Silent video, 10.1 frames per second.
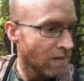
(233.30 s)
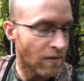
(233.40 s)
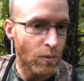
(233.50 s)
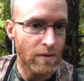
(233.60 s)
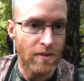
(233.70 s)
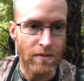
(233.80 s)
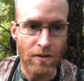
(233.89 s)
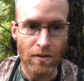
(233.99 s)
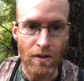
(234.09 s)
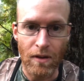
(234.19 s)
The ones I
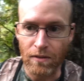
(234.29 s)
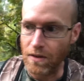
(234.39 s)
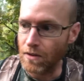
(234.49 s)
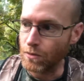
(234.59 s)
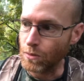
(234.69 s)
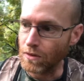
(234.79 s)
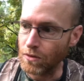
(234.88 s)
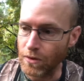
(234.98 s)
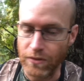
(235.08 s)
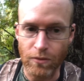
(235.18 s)
saw locked down were
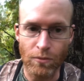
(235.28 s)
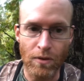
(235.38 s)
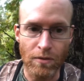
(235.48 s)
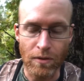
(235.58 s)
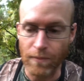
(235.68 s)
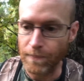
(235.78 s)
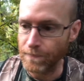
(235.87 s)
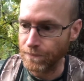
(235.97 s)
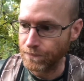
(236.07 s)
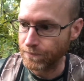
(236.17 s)
across the road.
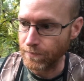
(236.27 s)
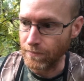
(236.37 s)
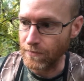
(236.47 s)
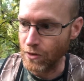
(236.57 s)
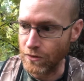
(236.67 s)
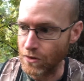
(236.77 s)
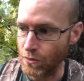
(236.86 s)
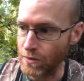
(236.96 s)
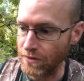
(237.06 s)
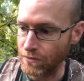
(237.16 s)
And there's no
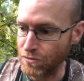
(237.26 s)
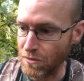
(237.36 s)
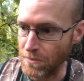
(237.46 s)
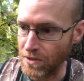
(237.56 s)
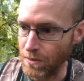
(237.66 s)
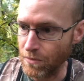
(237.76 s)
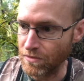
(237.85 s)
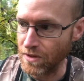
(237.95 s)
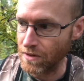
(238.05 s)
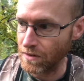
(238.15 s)
reason for them to come
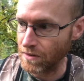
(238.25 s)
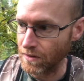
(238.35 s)
over here.